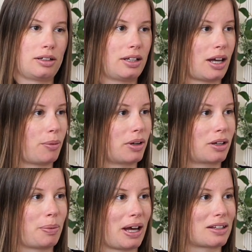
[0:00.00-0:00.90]
At what
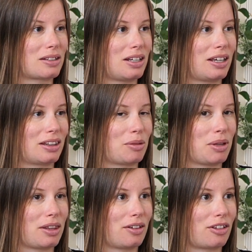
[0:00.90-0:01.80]
capacity can they
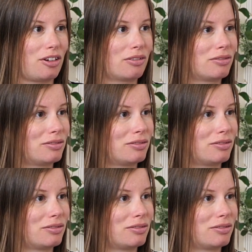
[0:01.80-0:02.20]
be there though?